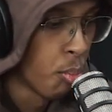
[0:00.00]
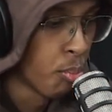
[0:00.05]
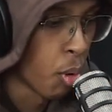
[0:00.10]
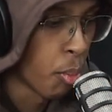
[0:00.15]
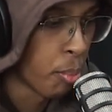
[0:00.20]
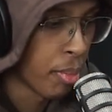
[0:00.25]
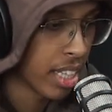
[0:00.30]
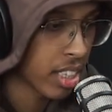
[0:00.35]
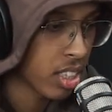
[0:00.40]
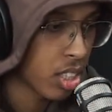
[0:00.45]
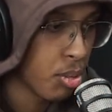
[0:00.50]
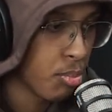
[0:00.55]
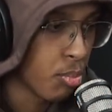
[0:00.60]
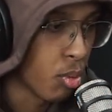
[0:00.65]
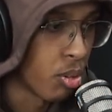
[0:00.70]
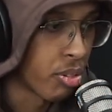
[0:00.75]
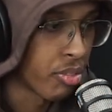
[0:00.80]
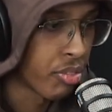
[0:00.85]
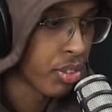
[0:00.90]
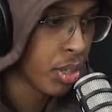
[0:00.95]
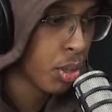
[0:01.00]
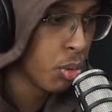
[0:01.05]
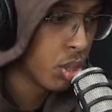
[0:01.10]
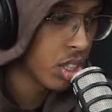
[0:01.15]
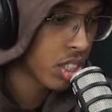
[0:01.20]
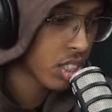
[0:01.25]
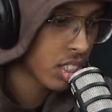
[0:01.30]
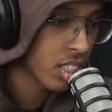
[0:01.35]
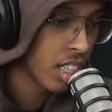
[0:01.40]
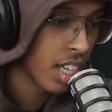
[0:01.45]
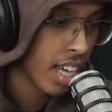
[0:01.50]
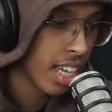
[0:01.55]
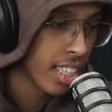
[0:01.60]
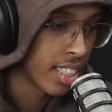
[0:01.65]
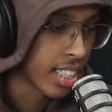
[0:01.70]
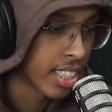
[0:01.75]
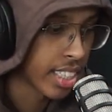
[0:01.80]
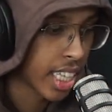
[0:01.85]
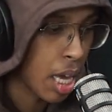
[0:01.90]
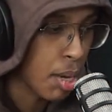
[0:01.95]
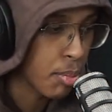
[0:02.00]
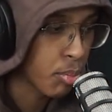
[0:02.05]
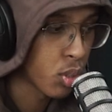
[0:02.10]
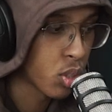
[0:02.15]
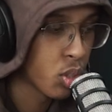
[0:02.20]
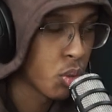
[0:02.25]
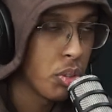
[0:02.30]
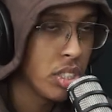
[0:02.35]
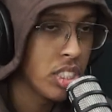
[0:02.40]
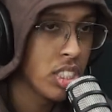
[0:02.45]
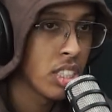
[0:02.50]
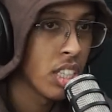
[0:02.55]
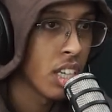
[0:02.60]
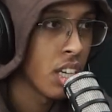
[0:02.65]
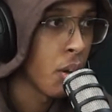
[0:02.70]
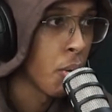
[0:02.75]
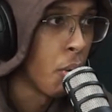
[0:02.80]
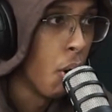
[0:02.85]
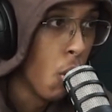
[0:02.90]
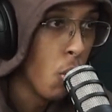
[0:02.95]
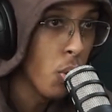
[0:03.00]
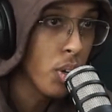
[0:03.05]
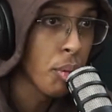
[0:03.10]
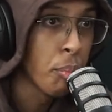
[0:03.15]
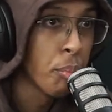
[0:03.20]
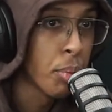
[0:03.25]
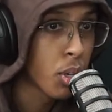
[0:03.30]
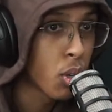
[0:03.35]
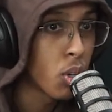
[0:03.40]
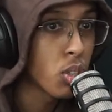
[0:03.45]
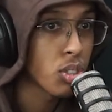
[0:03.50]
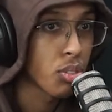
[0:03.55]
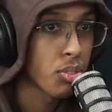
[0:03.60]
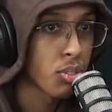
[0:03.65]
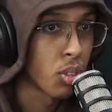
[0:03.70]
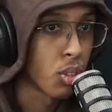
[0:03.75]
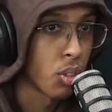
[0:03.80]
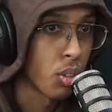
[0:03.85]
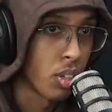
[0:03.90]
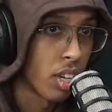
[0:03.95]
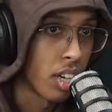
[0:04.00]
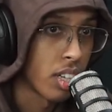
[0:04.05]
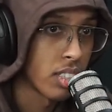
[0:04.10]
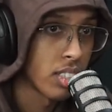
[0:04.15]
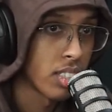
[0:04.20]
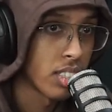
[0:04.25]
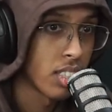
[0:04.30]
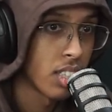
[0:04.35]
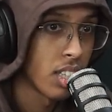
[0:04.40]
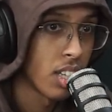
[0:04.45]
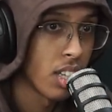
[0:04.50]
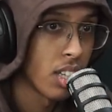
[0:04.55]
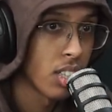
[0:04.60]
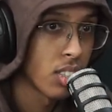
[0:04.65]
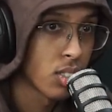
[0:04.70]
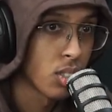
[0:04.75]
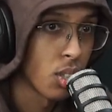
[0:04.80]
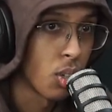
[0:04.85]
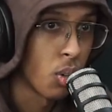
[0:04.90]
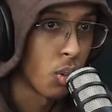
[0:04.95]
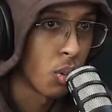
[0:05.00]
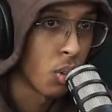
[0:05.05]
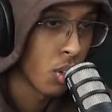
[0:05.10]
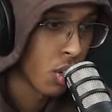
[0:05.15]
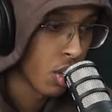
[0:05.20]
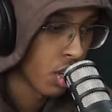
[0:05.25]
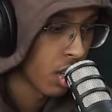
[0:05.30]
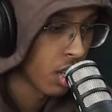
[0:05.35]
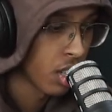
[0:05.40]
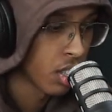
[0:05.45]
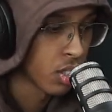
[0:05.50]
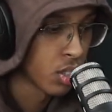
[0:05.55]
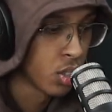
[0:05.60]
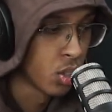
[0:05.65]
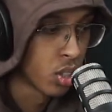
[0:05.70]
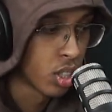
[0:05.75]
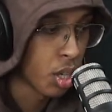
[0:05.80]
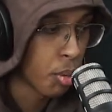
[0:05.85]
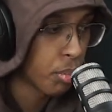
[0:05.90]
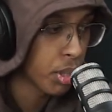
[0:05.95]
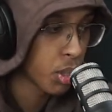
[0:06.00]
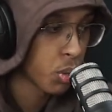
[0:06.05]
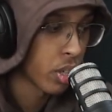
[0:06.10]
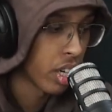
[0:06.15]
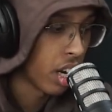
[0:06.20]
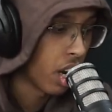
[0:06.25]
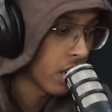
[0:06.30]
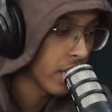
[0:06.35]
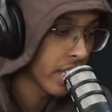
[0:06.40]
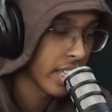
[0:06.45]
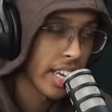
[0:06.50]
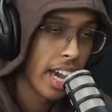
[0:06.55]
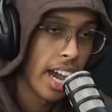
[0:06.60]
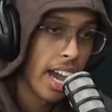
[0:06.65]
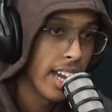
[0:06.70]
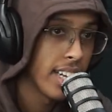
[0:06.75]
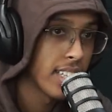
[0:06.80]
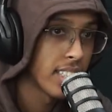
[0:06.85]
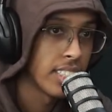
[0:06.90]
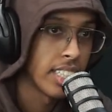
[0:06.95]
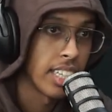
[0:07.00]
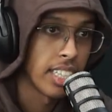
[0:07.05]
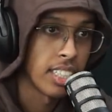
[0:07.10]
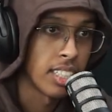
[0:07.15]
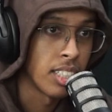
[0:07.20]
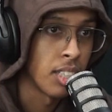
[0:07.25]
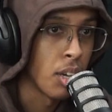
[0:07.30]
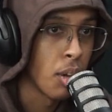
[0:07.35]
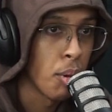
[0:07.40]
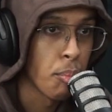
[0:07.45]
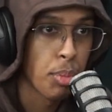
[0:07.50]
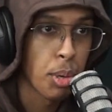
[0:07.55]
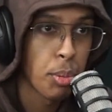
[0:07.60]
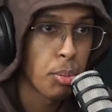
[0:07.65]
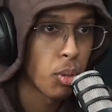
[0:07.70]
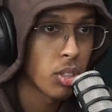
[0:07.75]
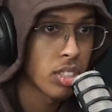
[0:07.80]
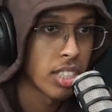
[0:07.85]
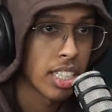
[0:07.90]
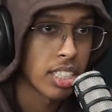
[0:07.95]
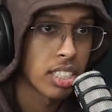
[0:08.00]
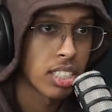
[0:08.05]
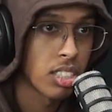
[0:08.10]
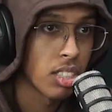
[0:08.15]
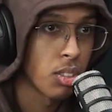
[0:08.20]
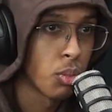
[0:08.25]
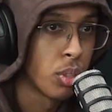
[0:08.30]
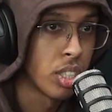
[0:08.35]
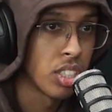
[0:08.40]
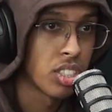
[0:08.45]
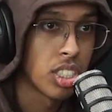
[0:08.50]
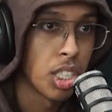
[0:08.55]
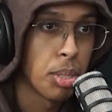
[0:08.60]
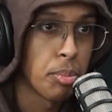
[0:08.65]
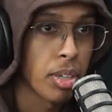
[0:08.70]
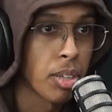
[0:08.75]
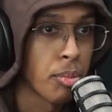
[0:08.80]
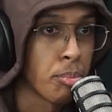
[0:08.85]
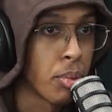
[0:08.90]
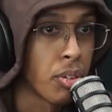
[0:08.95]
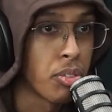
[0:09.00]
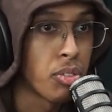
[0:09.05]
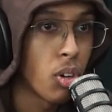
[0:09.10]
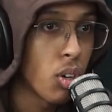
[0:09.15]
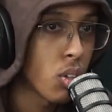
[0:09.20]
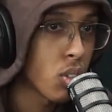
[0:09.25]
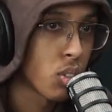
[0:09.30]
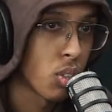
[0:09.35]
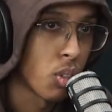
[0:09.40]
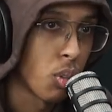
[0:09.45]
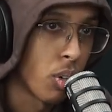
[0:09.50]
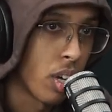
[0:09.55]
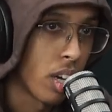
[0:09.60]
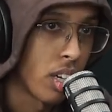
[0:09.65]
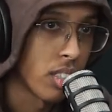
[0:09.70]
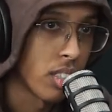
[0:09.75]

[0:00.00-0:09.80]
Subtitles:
momentum of viewers that came to Twitch only because of Corona. So your numbers were already higher than people that were streaming before Corona.